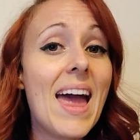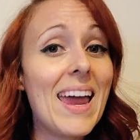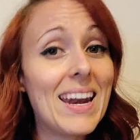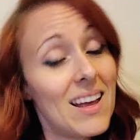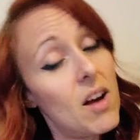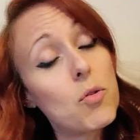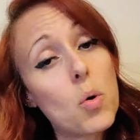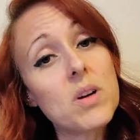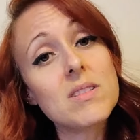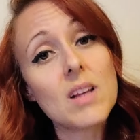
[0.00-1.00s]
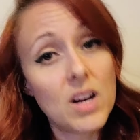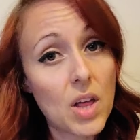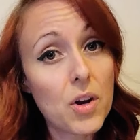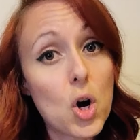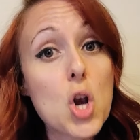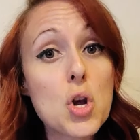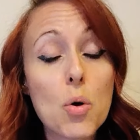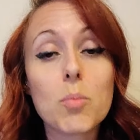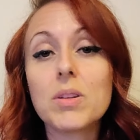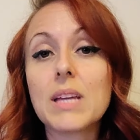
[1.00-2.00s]
And, of course, another
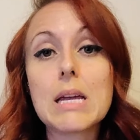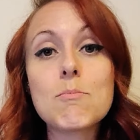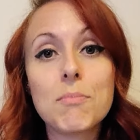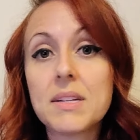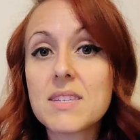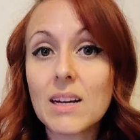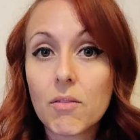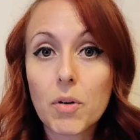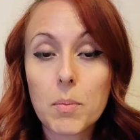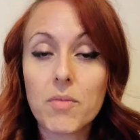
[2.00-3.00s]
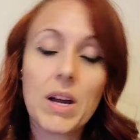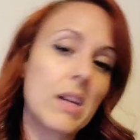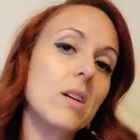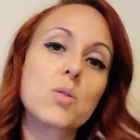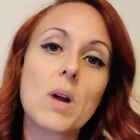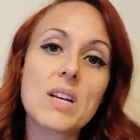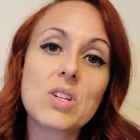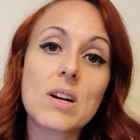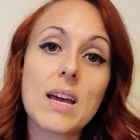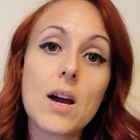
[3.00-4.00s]
notable name missing from the Vikings
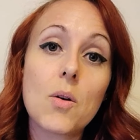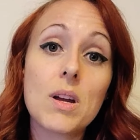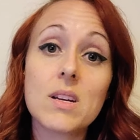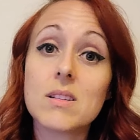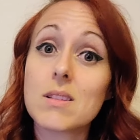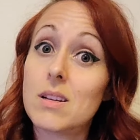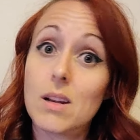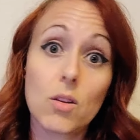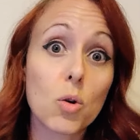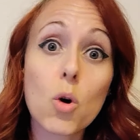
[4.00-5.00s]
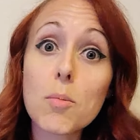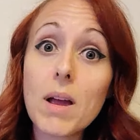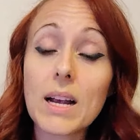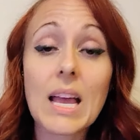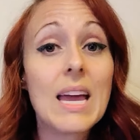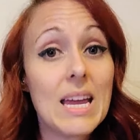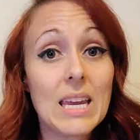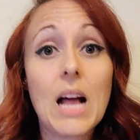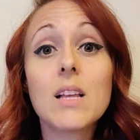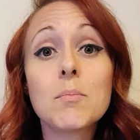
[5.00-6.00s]
roster now is another quarterback,
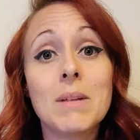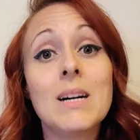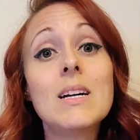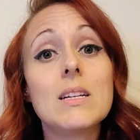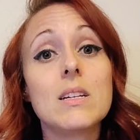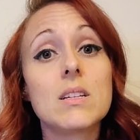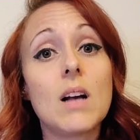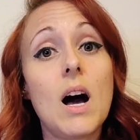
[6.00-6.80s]
Kellen Mond.